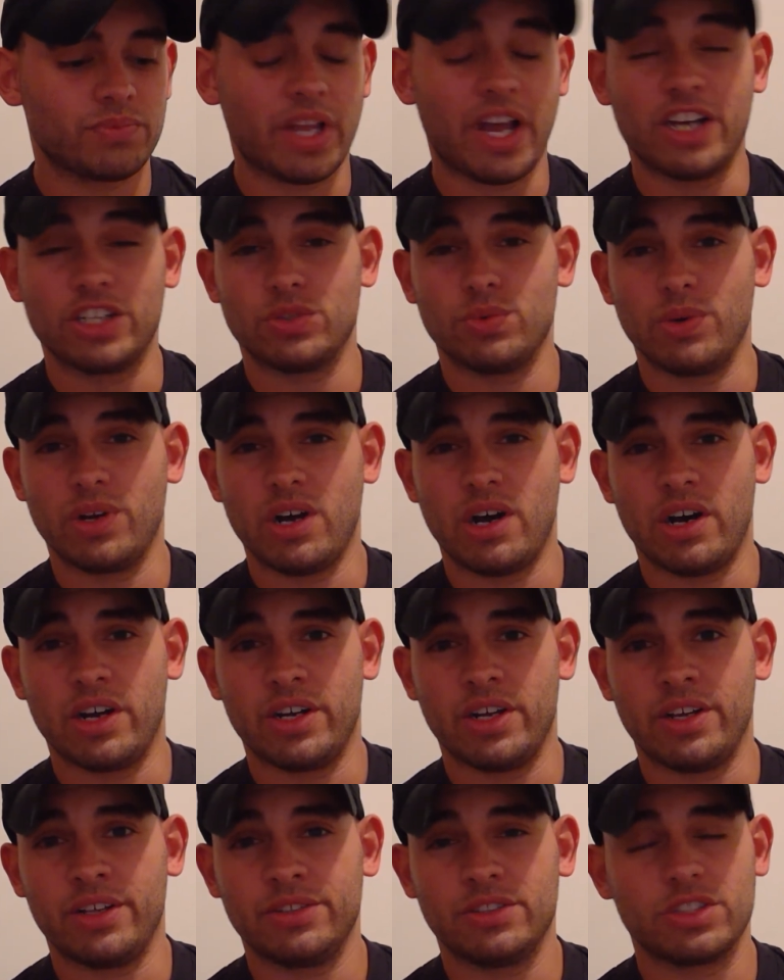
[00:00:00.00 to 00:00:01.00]

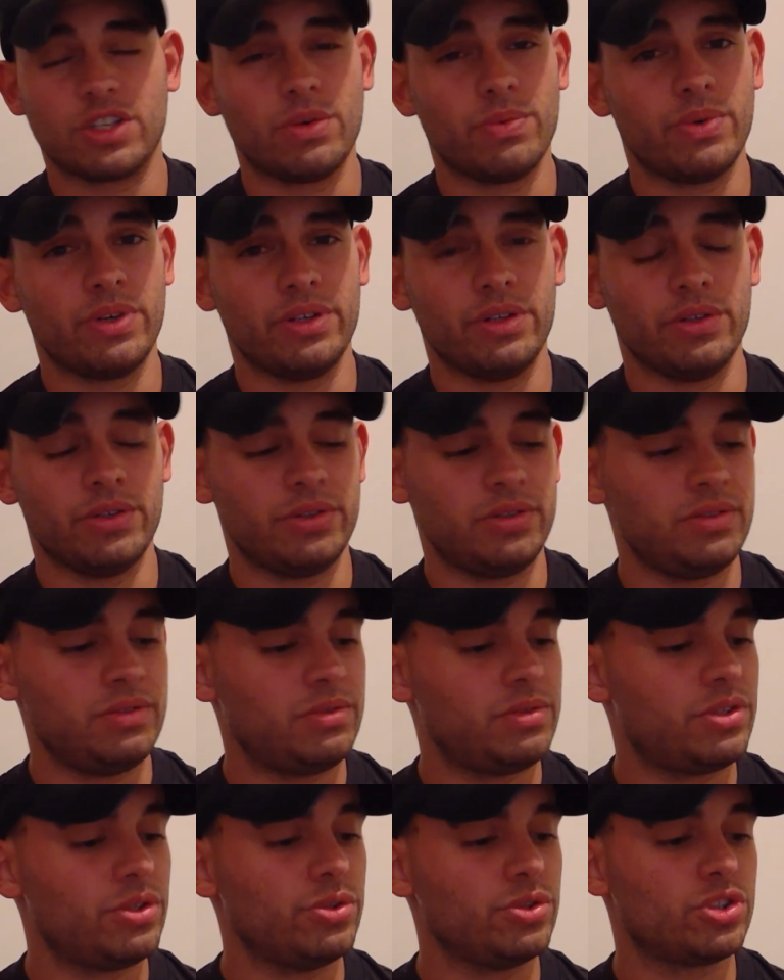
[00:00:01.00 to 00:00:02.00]
Ashwagandha is going to
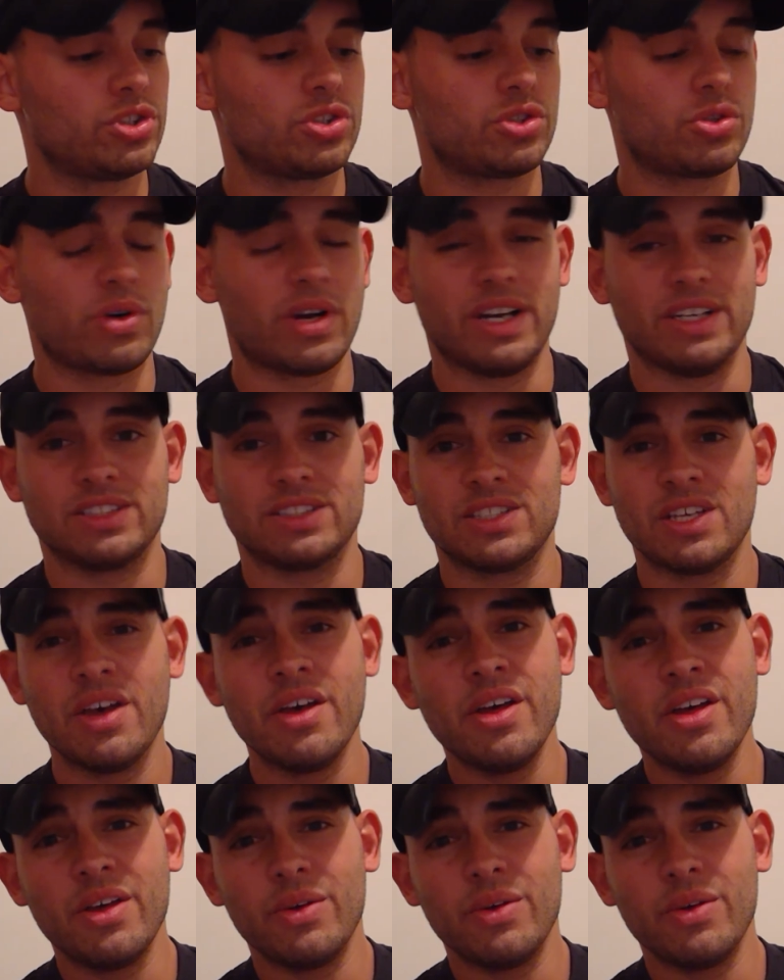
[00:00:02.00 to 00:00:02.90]
reduce stress,